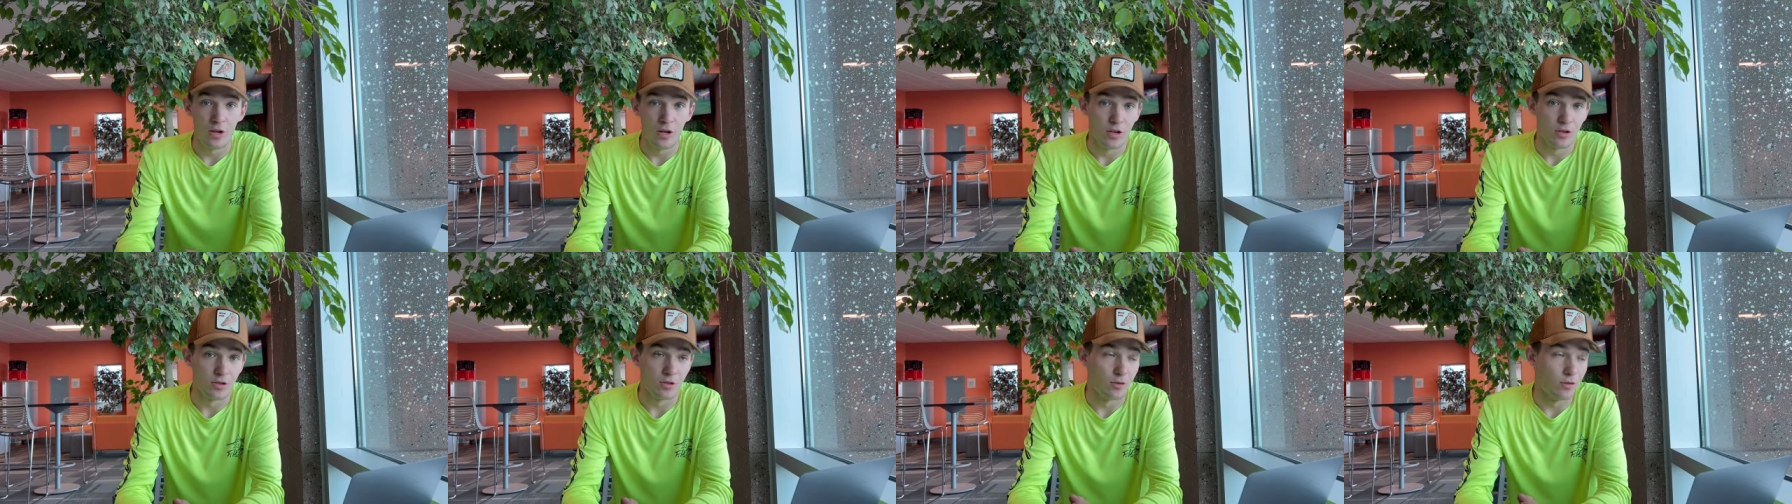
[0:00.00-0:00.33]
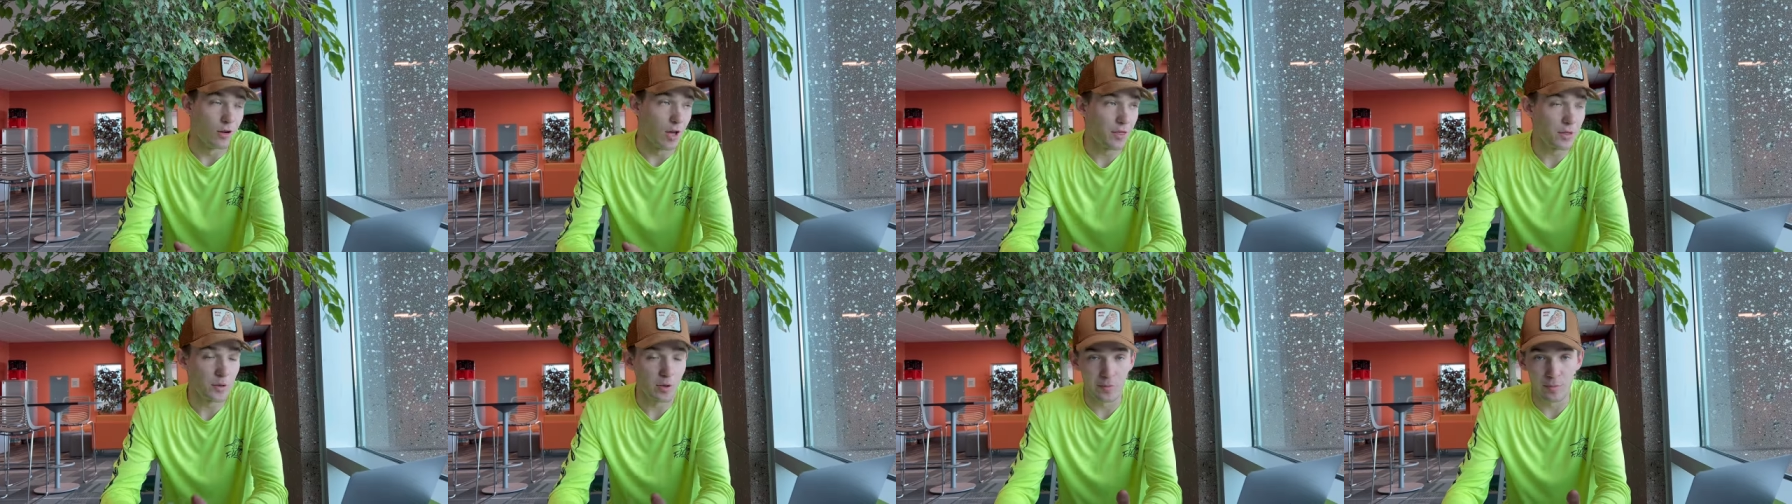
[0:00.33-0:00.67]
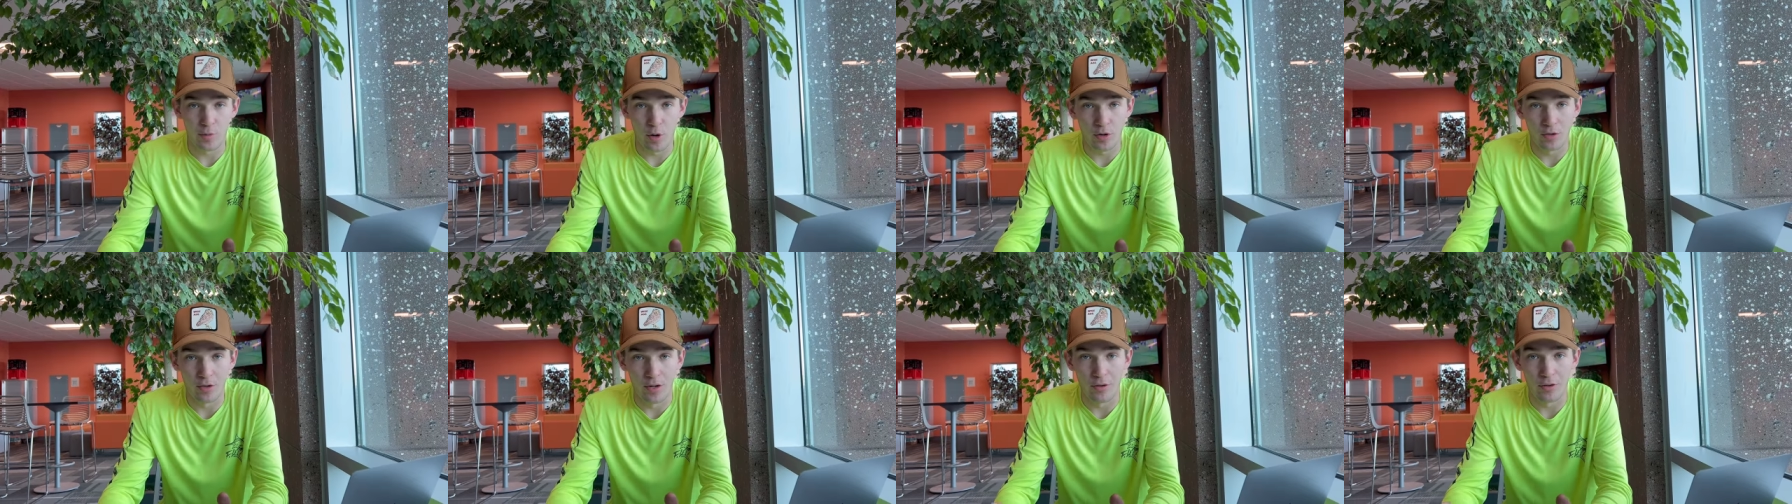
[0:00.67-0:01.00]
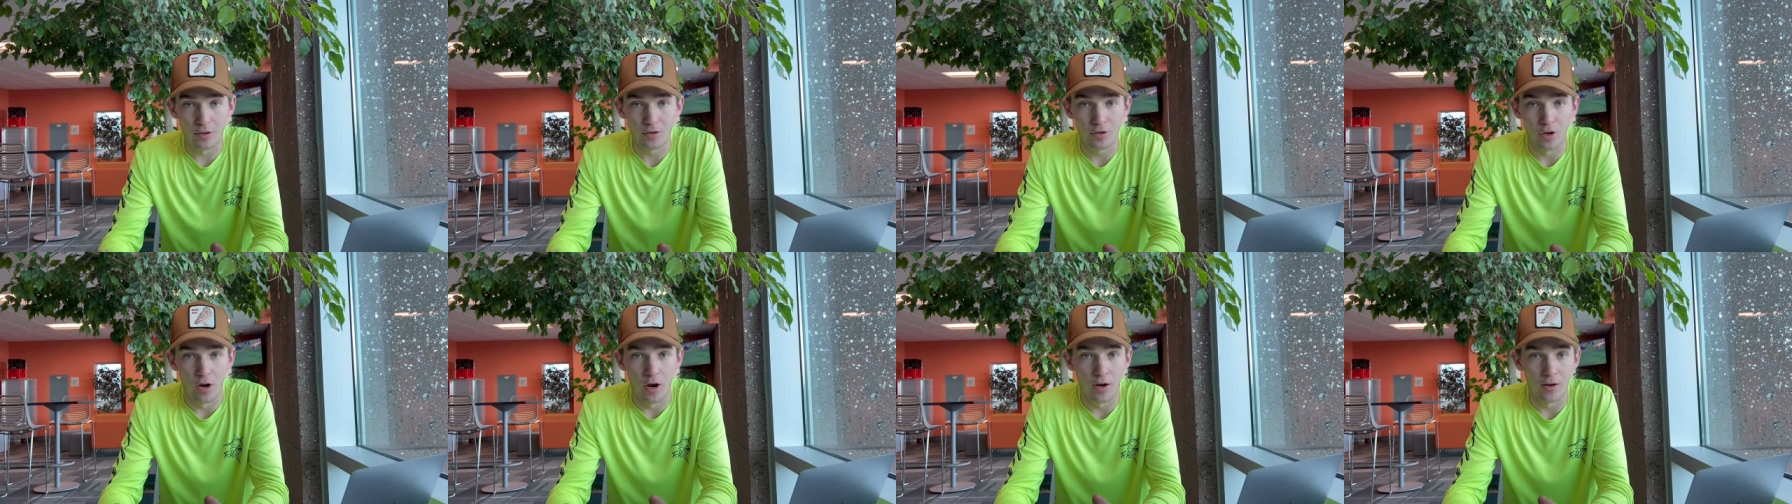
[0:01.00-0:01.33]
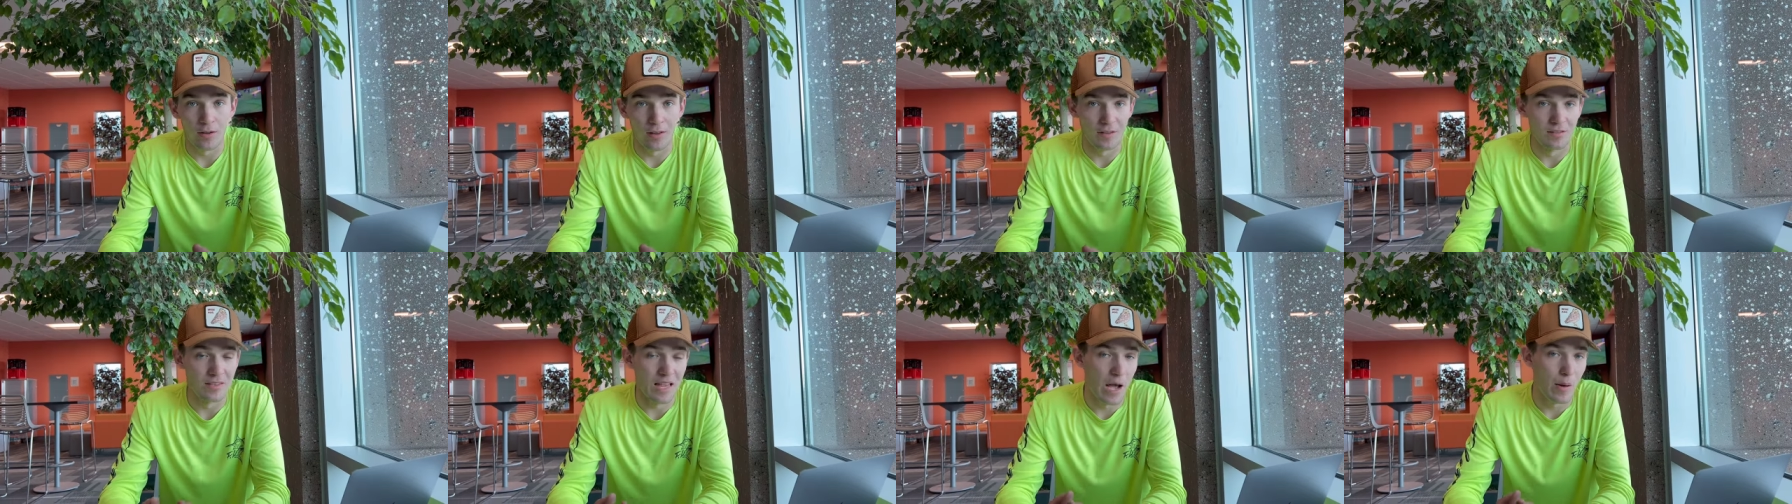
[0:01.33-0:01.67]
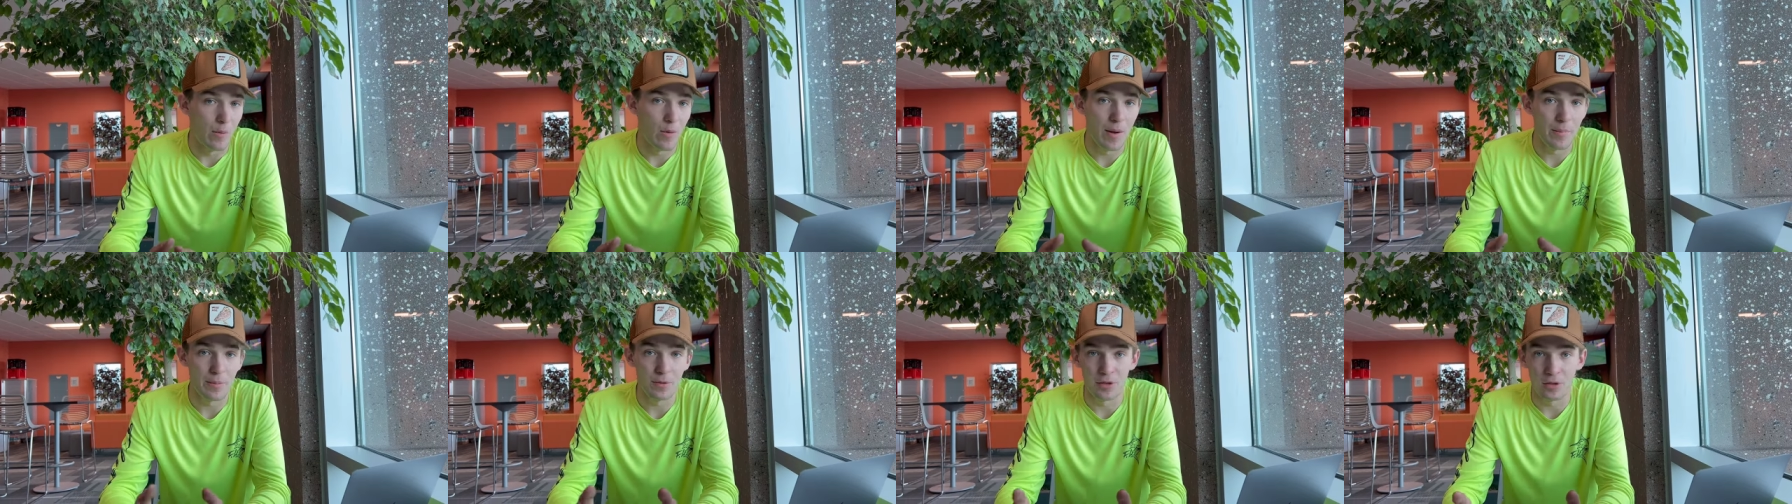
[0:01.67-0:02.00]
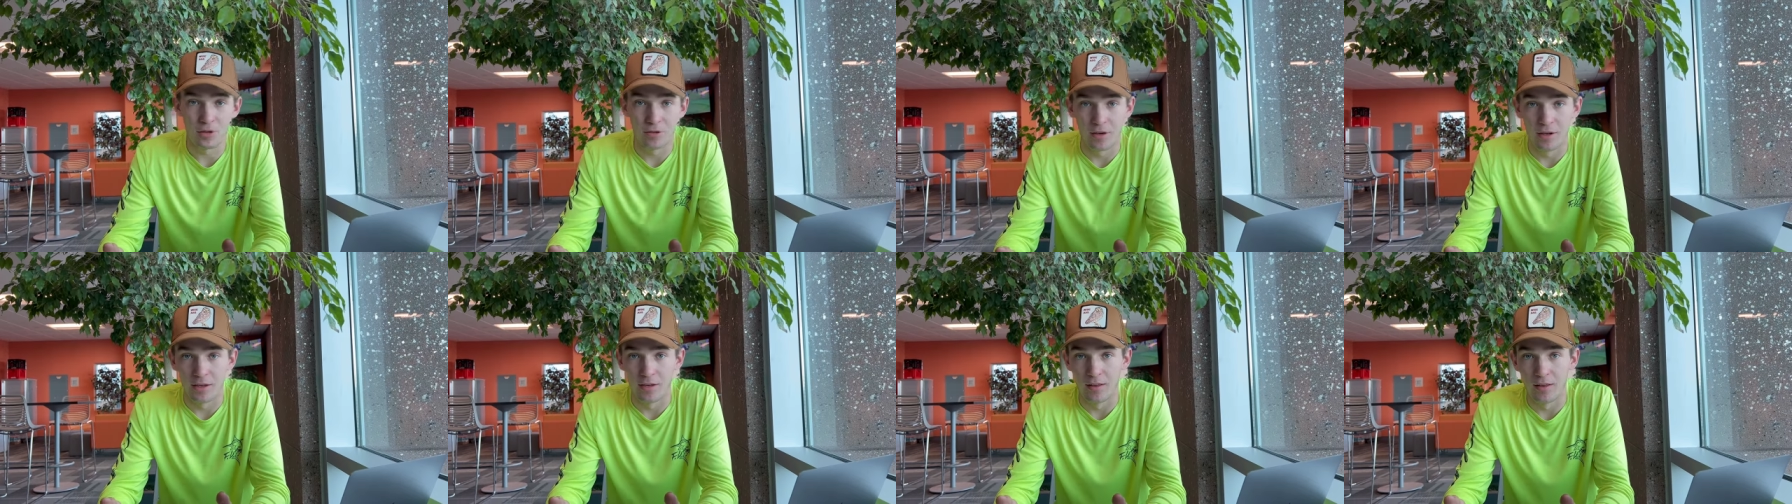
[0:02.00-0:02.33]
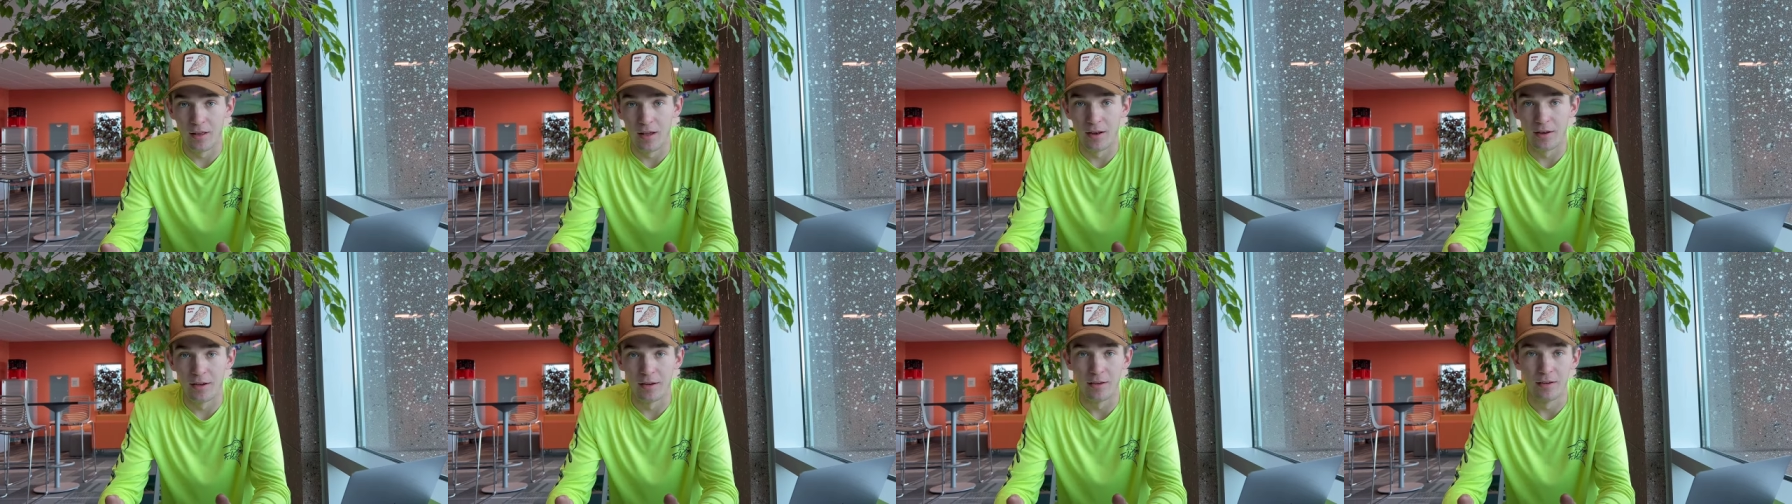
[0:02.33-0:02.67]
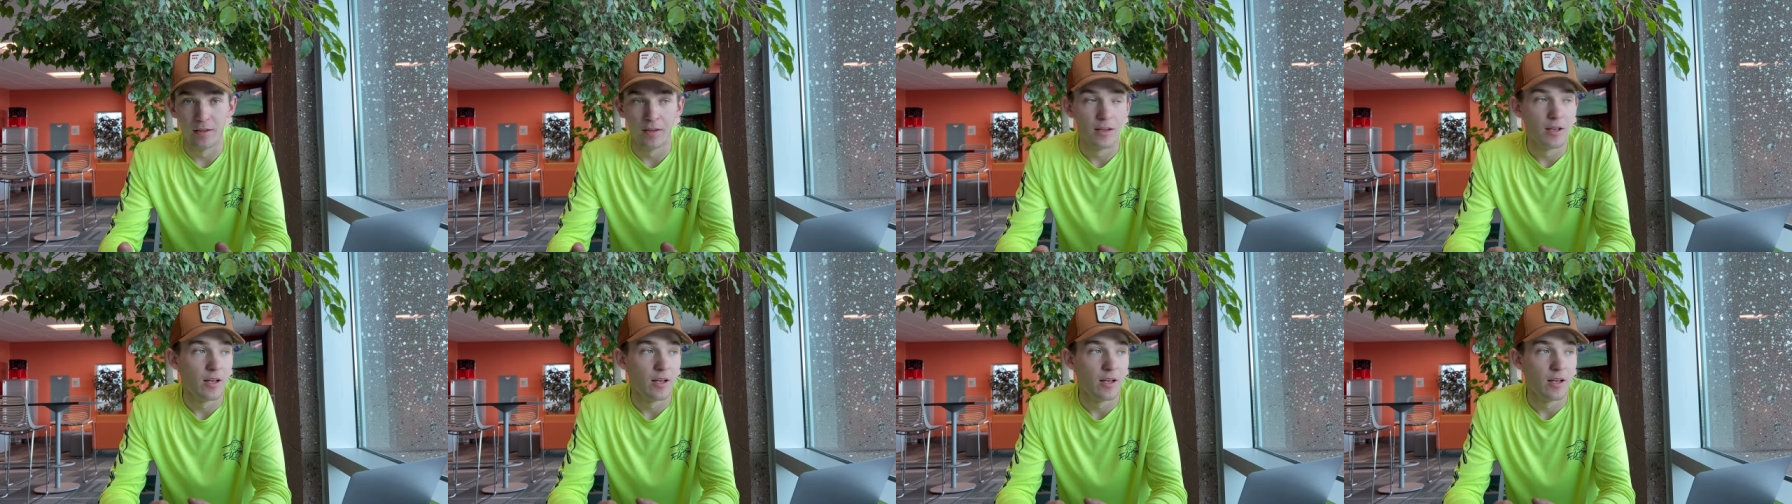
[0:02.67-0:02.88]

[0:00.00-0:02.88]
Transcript: So nothing was broken on the truck. That's not why I put the cradle on it.